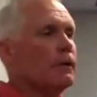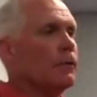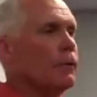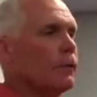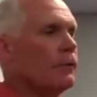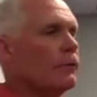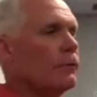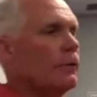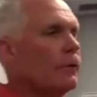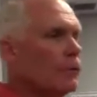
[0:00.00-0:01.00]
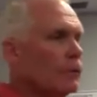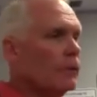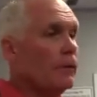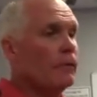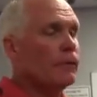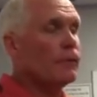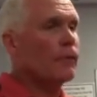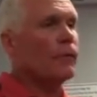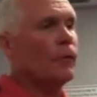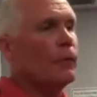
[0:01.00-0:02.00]
Tony's, you know, continues
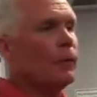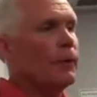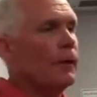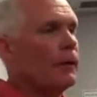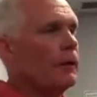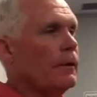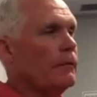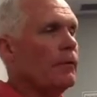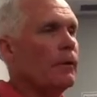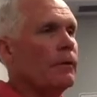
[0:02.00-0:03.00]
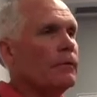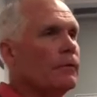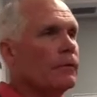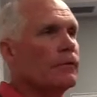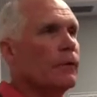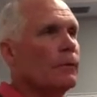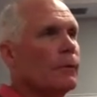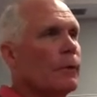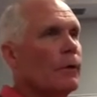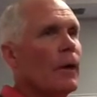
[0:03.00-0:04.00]
to grow, but yet he runs
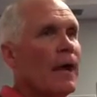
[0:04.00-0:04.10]
extremely well.